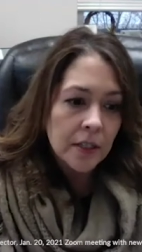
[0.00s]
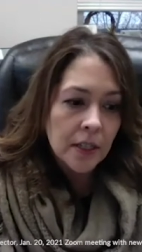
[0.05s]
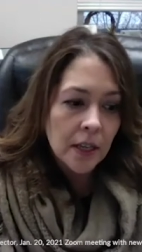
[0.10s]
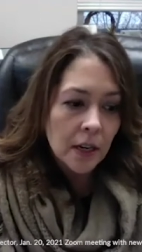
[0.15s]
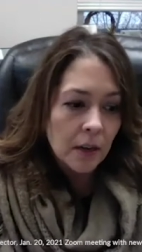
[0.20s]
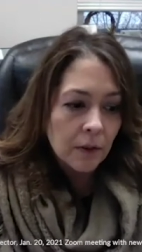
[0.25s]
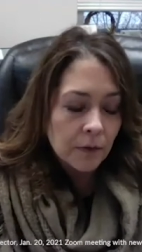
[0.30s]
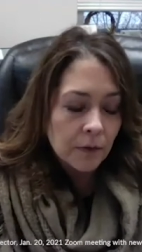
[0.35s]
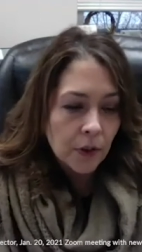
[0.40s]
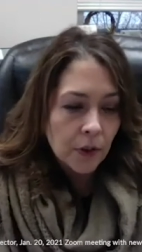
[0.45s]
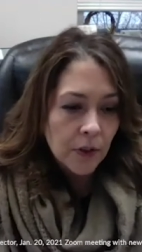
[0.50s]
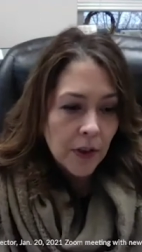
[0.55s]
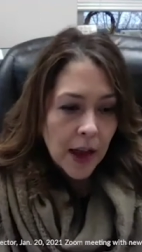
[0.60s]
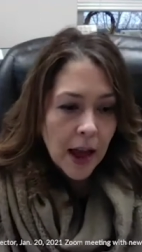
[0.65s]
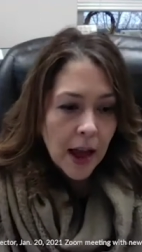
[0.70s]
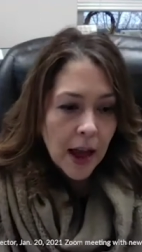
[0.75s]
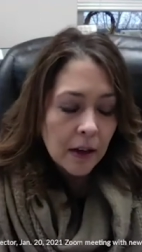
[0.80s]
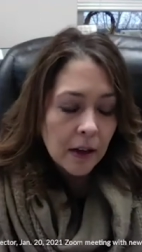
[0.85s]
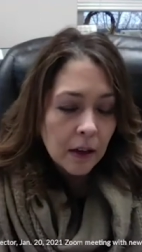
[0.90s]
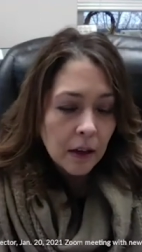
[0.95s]
set up for
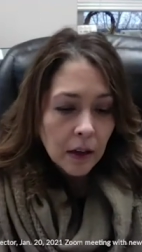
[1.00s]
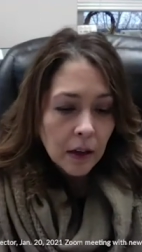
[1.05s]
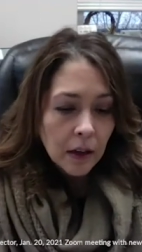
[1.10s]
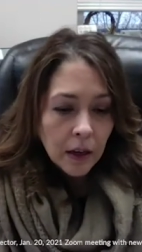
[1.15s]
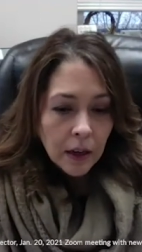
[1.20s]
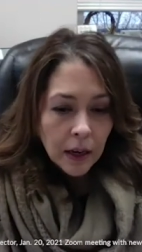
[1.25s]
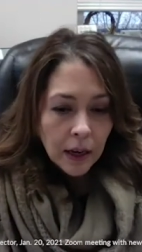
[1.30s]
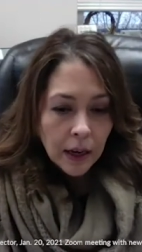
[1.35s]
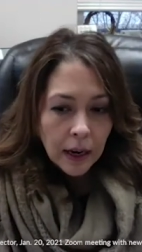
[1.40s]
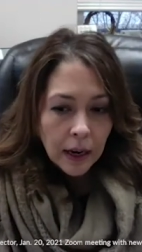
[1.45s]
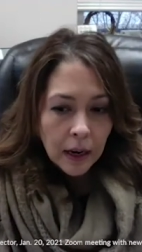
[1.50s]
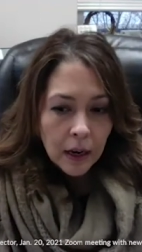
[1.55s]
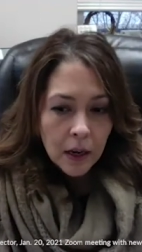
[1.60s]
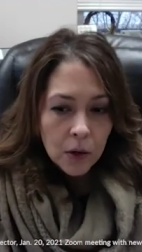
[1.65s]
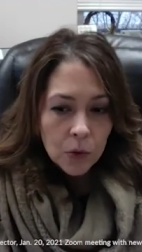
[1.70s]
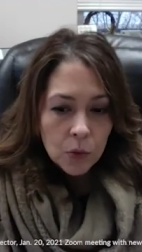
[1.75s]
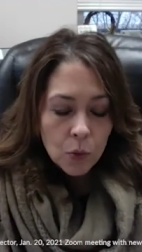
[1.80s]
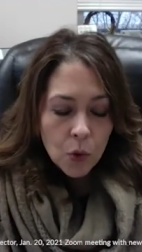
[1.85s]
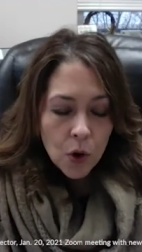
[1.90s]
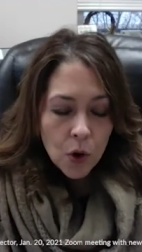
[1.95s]
that.
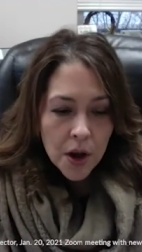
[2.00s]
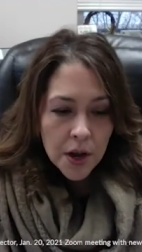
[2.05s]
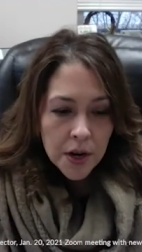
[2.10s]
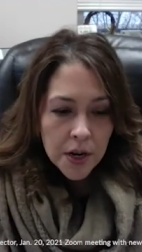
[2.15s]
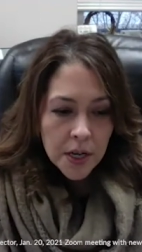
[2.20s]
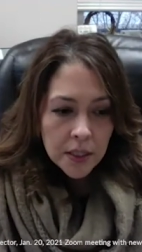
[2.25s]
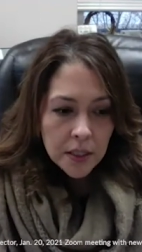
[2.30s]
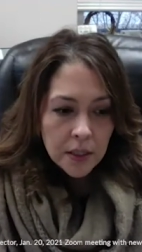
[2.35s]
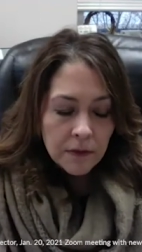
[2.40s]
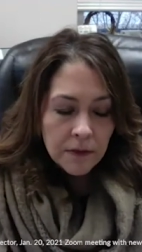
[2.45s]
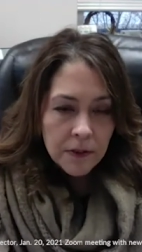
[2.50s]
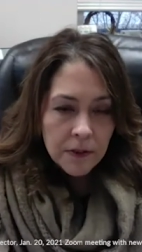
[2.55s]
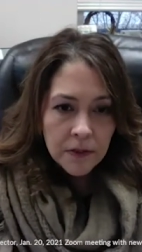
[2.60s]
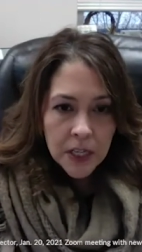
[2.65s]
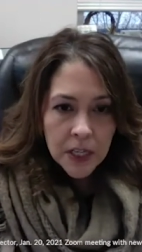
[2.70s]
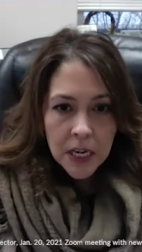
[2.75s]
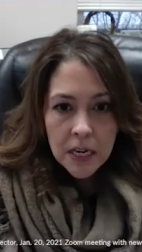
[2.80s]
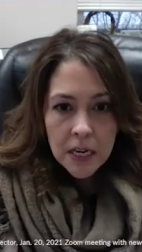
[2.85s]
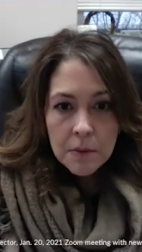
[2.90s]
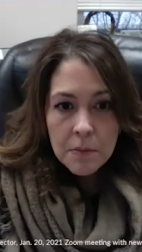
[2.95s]
And one is a
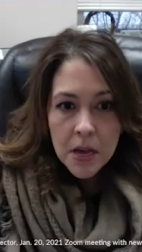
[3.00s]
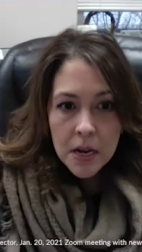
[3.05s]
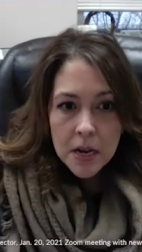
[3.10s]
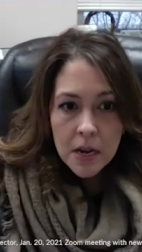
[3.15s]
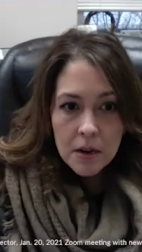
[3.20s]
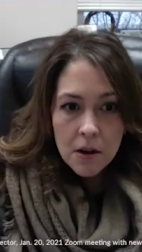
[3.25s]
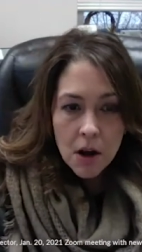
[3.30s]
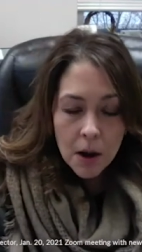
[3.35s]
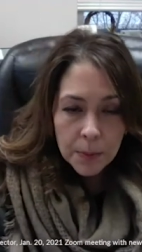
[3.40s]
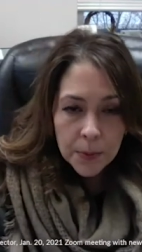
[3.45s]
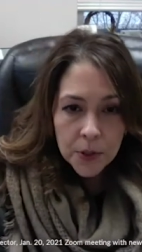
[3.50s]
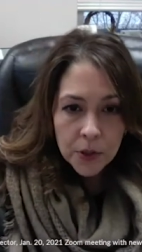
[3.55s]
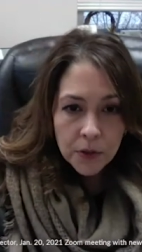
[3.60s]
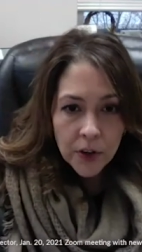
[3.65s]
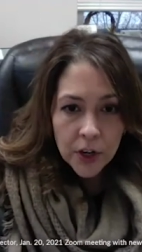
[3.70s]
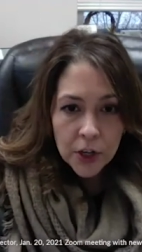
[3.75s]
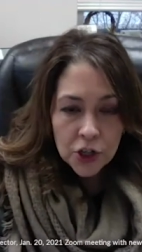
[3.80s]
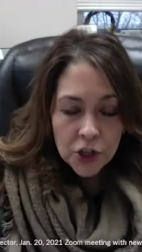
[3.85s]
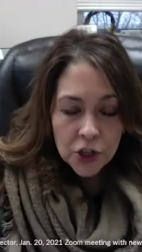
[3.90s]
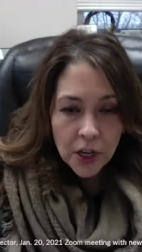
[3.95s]
fifteen minute
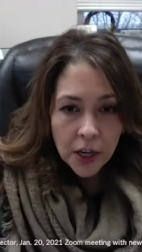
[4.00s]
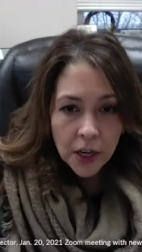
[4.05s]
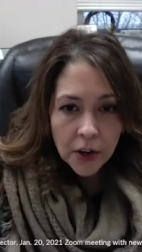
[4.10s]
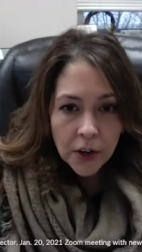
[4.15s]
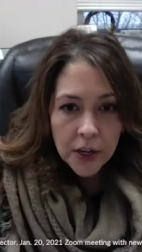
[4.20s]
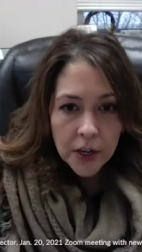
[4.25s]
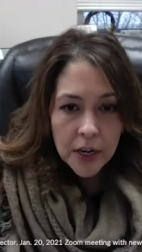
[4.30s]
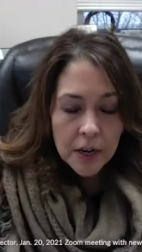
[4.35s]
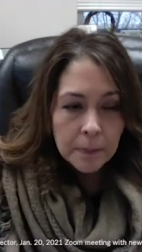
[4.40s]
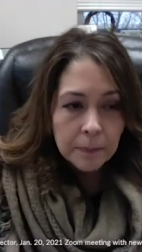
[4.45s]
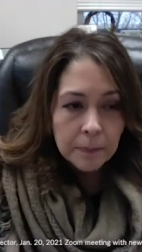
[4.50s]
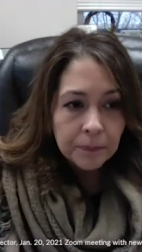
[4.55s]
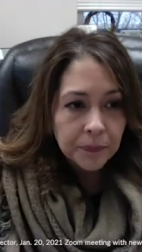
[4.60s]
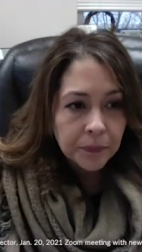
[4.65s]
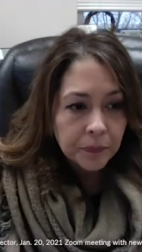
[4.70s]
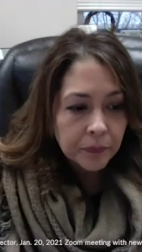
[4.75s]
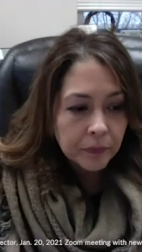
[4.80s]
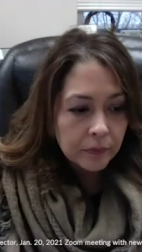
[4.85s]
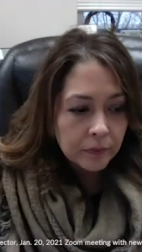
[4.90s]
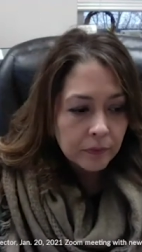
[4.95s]
observation area.
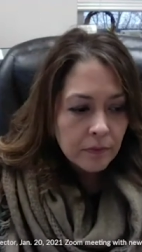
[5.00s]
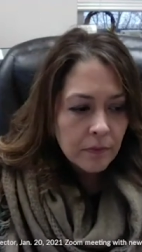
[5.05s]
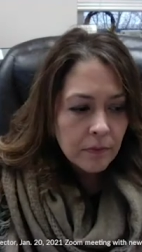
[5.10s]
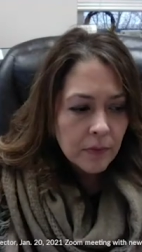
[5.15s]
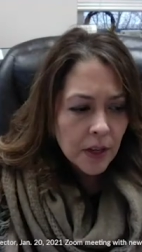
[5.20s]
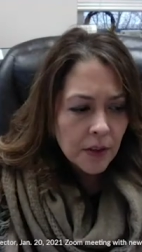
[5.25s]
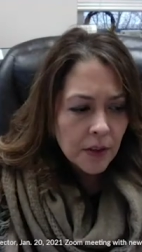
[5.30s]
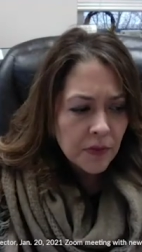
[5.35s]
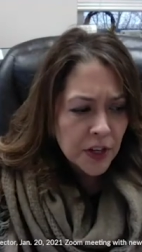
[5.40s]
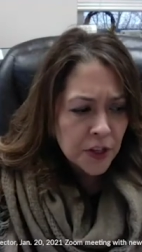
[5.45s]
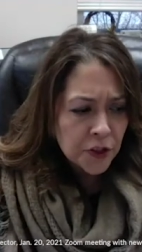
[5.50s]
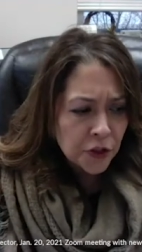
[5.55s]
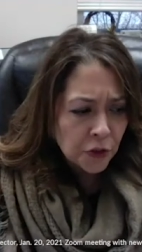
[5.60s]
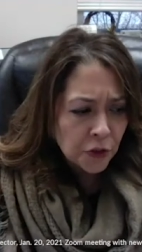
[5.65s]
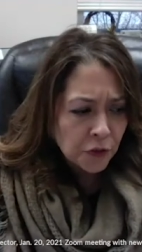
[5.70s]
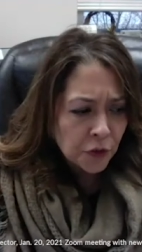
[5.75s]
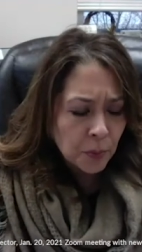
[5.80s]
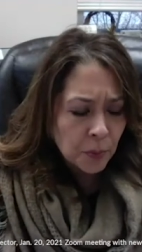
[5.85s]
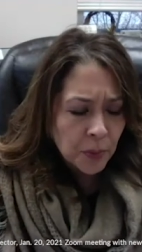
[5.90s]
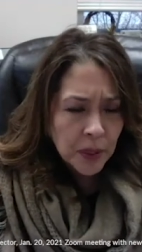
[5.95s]
These are
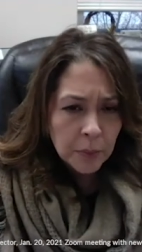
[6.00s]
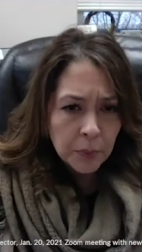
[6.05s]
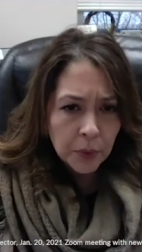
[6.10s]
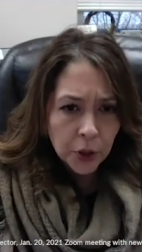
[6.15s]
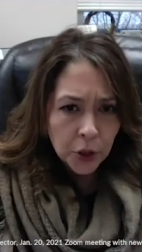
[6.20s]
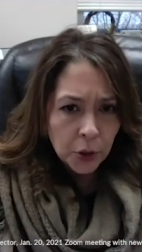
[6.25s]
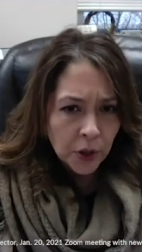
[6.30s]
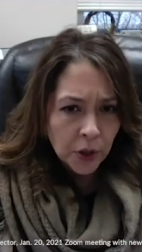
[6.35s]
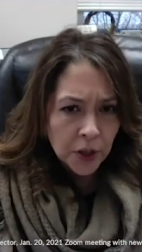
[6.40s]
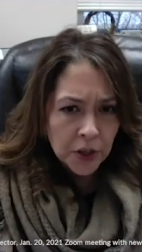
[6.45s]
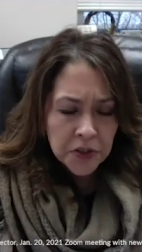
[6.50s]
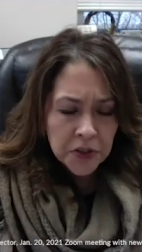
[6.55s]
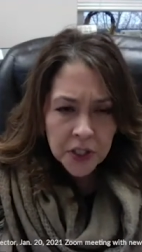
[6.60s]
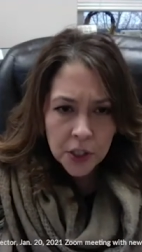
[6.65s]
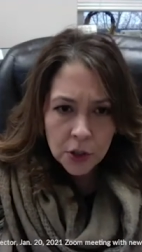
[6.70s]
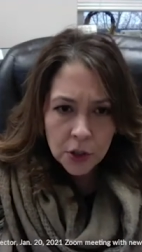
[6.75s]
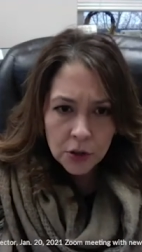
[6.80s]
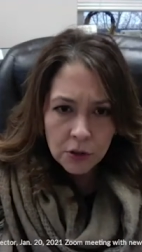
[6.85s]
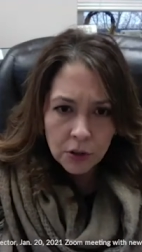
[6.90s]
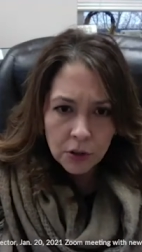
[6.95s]
for people who are
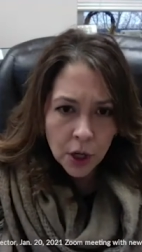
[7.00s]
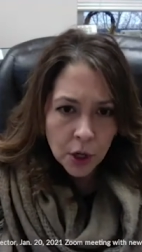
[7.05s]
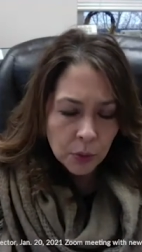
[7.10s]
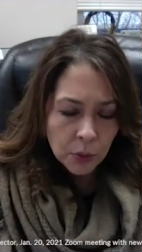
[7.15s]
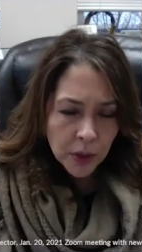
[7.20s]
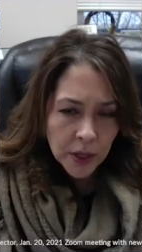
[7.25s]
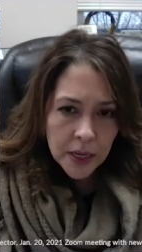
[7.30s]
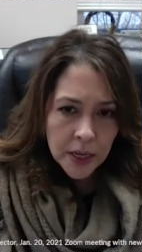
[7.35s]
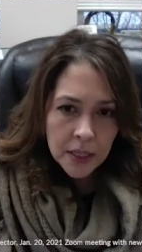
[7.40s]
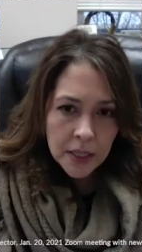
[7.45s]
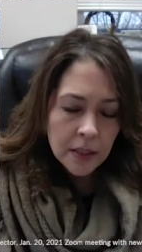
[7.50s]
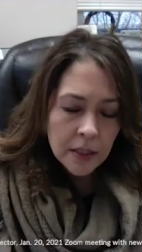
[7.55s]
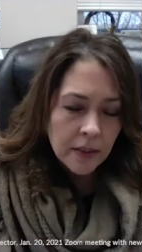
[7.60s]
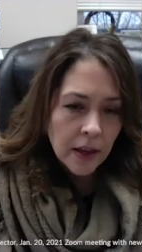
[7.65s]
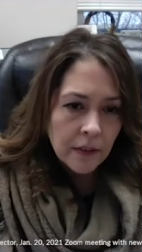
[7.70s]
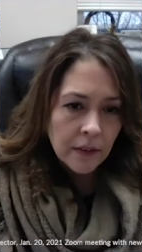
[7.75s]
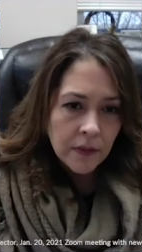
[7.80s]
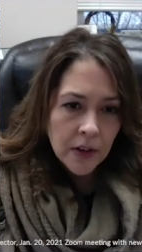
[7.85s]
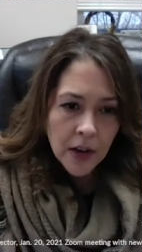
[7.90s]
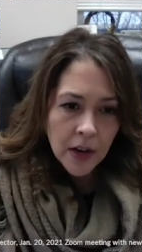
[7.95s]
considered low risk.
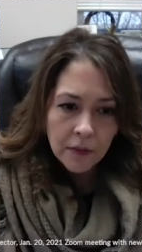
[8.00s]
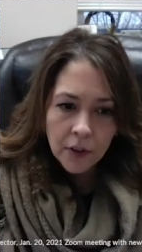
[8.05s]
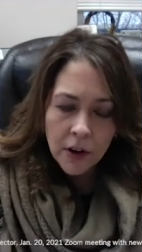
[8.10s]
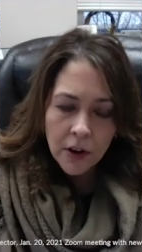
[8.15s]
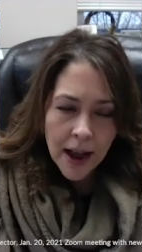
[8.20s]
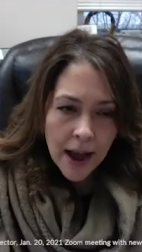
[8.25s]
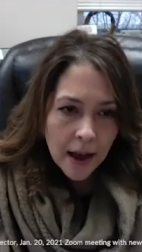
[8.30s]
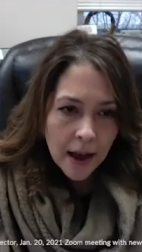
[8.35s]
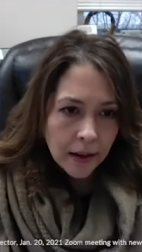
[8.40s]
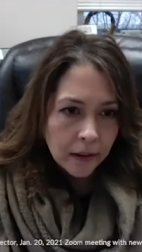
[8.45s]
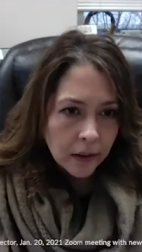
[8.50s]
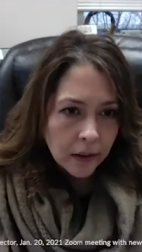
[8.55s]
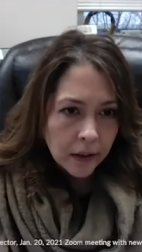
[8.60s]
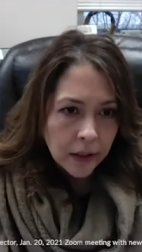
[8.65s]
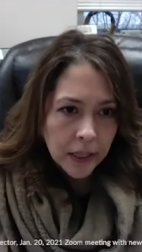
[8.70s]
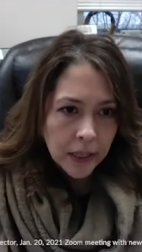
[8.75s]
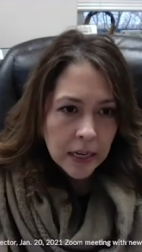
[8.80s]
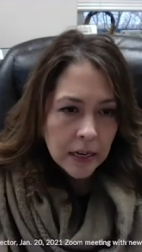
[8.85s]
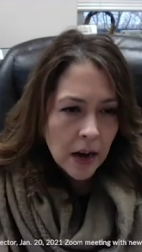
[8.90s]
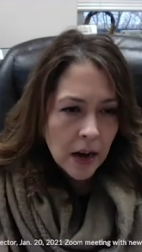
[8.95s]
They've never had
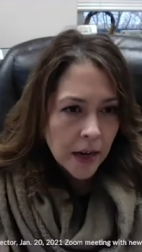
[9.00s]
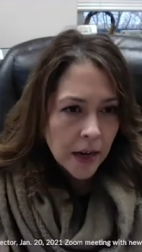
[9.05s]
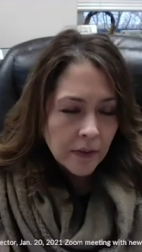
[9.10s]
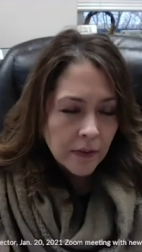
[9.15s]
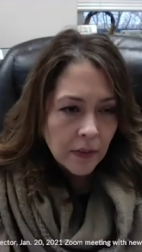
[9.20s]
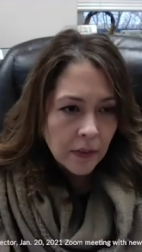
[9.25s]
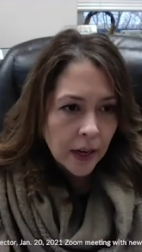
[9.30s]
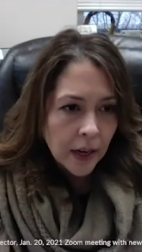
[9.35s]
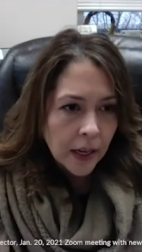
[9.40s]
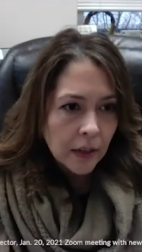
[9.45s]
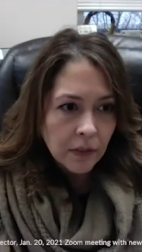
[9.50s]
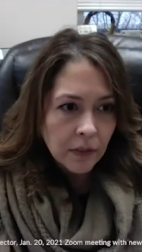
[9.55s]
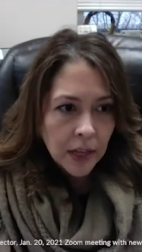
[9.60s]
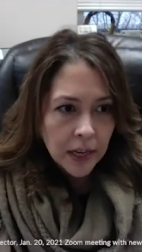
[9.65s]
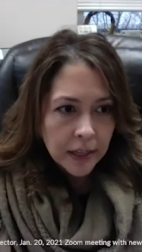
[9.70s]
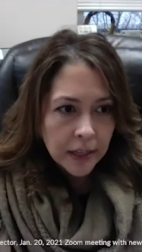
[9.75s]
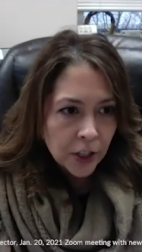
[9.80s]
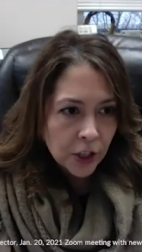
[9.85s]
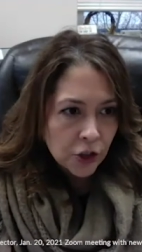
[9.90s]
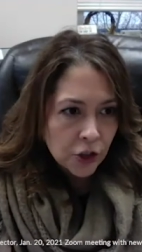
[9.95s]
any kind of
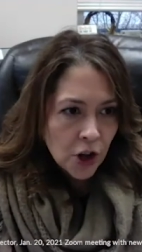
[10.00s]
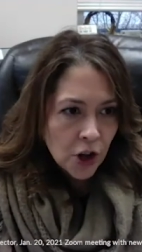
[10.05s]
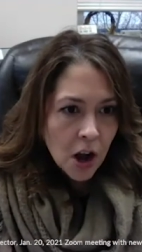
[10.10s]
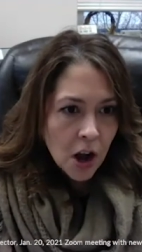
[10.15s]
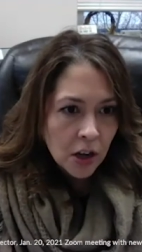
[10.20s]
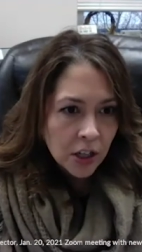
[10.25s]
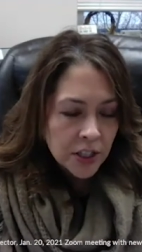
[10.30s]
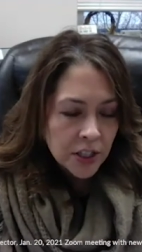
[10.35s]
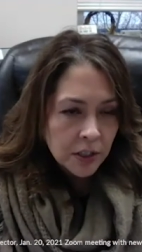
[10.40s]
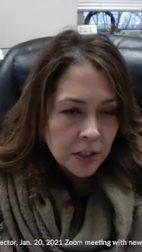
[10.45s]
anaphylactic shock